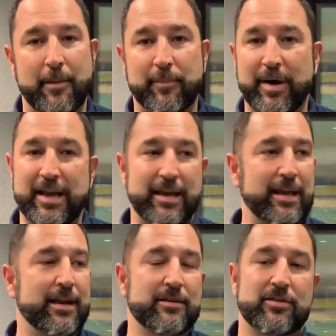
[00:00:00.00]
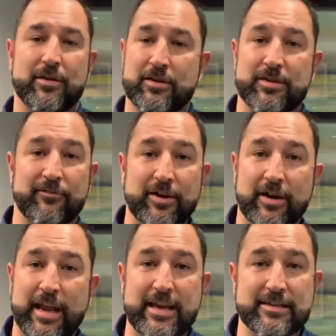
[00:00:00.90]
but in severe
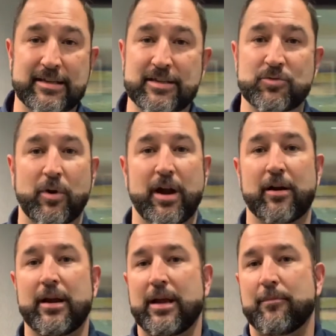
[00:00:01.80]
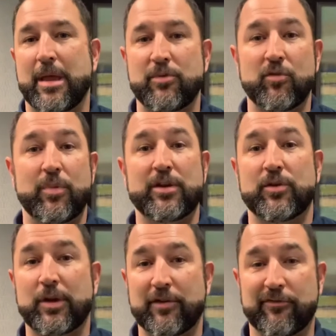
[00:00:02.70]
cases where maybe you've been
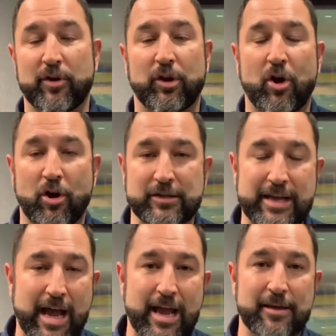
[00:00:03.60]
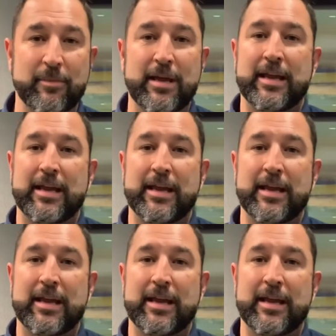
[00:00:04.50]
doing it for a long time,